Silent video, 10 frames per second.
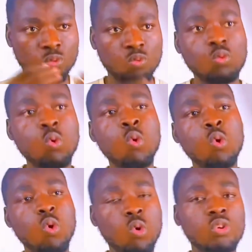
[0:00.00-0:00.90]
know
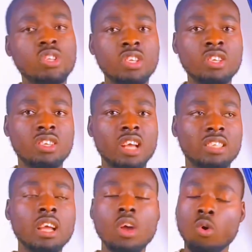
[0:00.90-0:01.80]
all this,
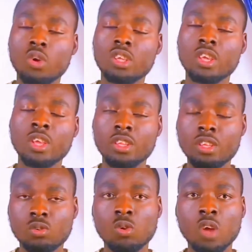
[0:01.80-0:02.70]
that okay,
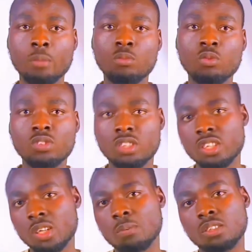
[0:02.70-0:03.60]
this color I'm using
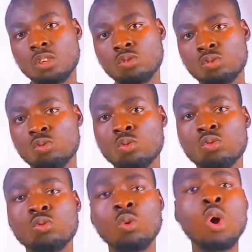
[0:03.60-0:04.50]
represents
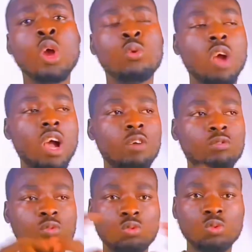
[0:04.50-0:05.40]
so you have
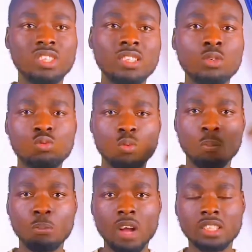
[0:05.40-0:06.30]
to use this to
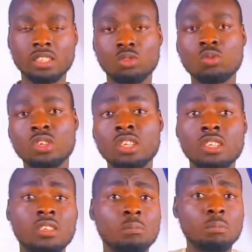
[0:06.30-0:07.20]
pass the story,
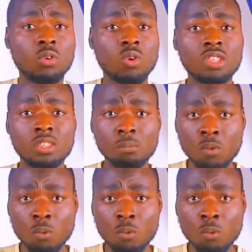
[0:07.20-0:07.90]
because the